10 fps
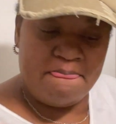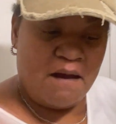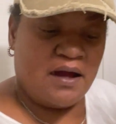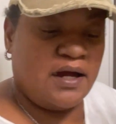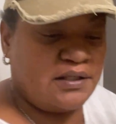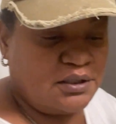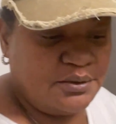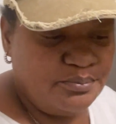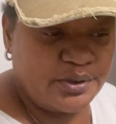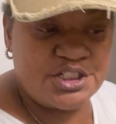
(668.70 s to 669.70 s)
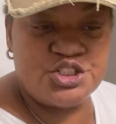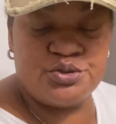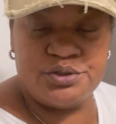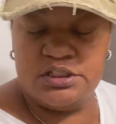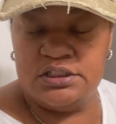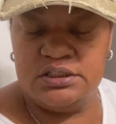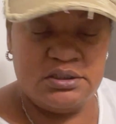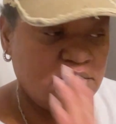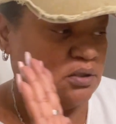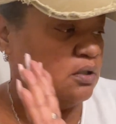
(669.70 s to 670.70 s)
I got the brush tree
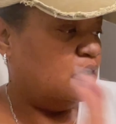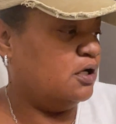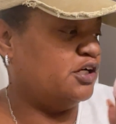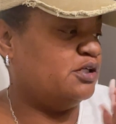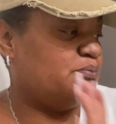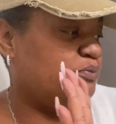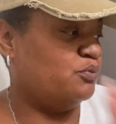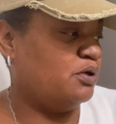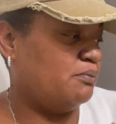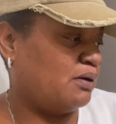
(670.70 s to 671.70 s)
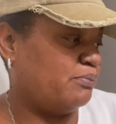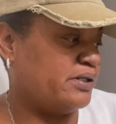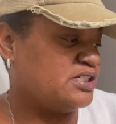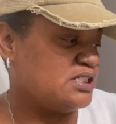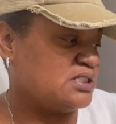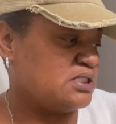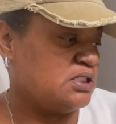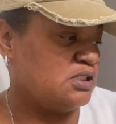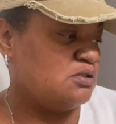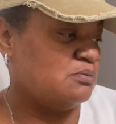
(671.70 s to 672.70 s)
up with my brushes
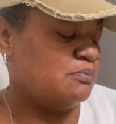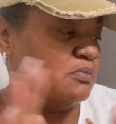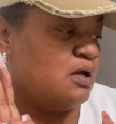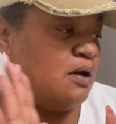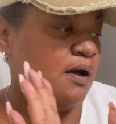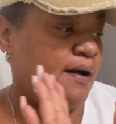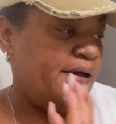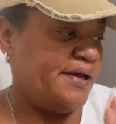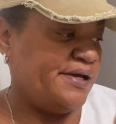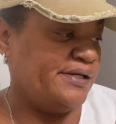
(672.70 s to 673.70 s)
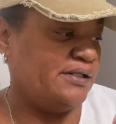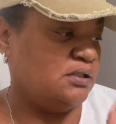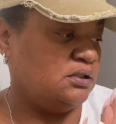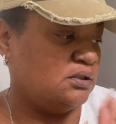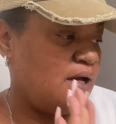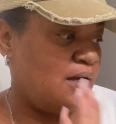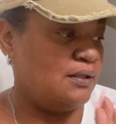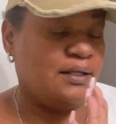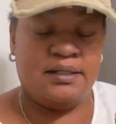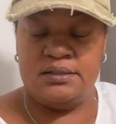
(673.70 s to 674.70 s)
in them. I
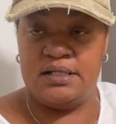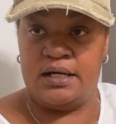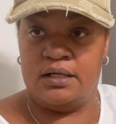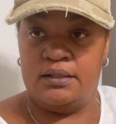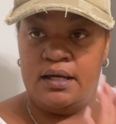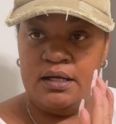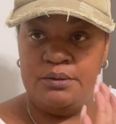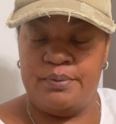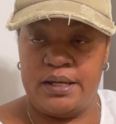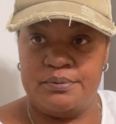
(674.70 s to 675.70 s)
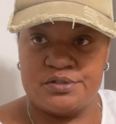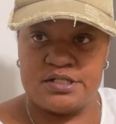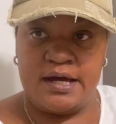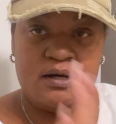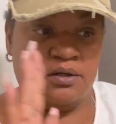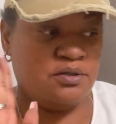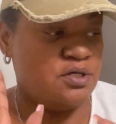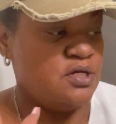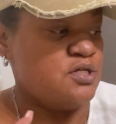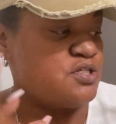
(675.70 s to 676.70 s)
laid down a paper towel
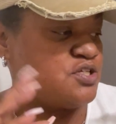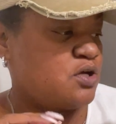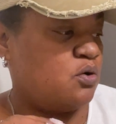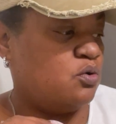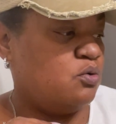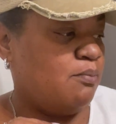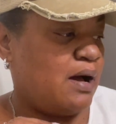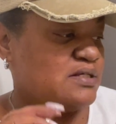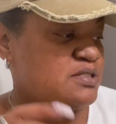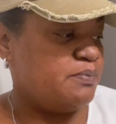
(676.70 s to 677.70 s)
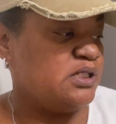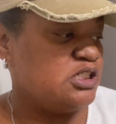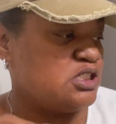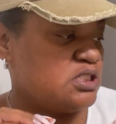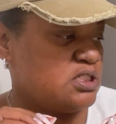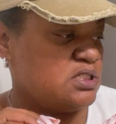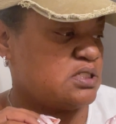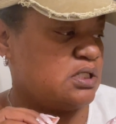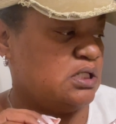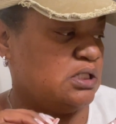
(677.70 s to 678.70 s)
so my sponges
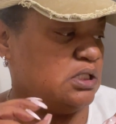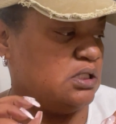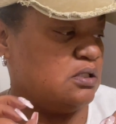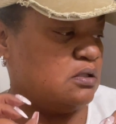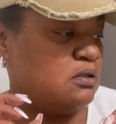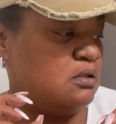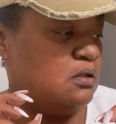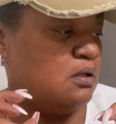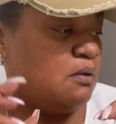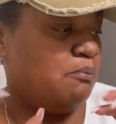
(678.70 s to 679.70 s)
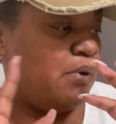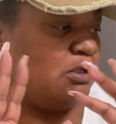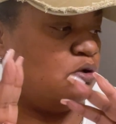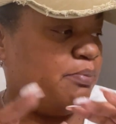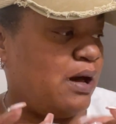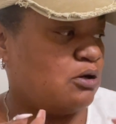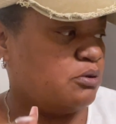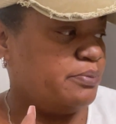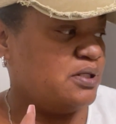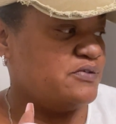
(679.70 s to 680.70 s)
and my little powder
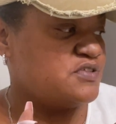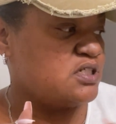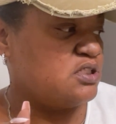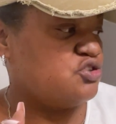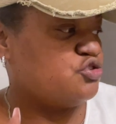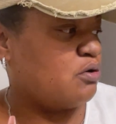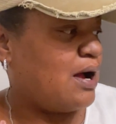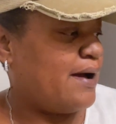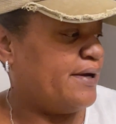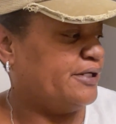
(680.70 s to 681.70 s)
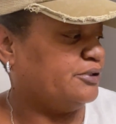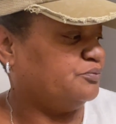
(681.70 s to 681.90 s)
puffs can dry.